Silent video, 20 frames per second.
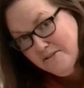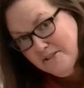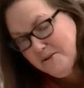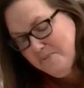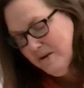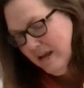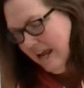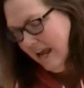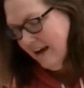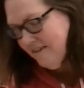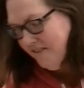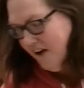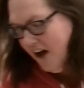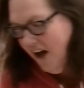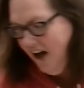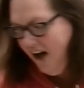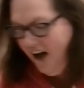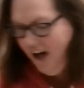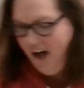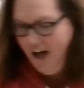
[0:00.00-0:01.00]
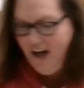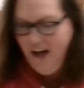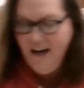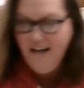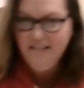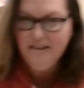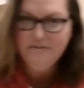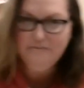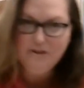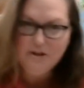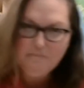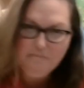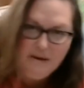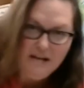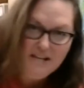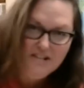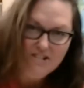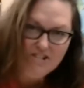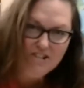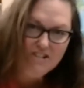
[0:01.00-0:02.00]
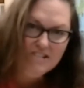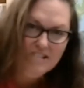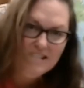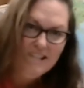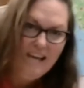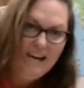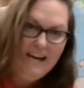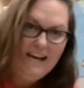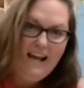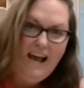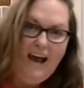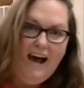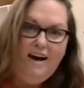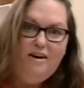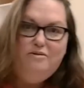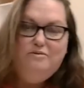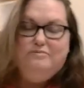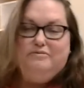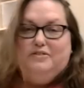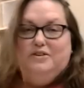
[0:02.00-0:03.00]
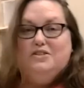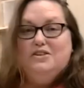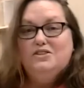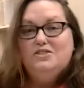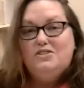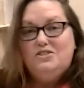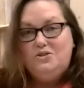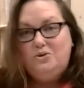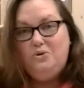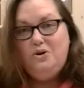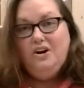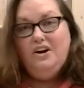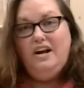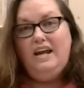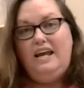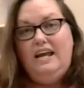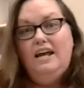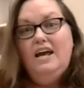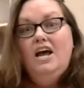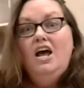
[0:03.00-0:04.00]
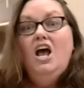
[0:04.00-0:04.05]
that we have all of your pictures laid out for the story,